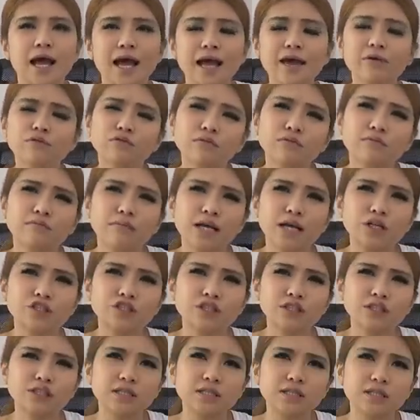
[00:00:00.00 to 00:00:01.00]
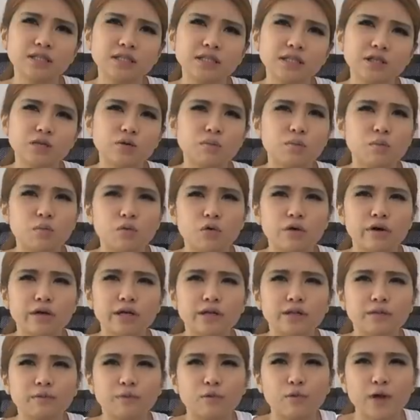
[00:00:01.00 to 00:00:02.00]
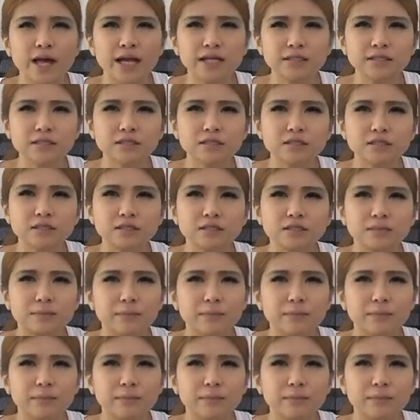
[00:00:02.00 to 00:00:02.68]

I would imagine a little more in the West.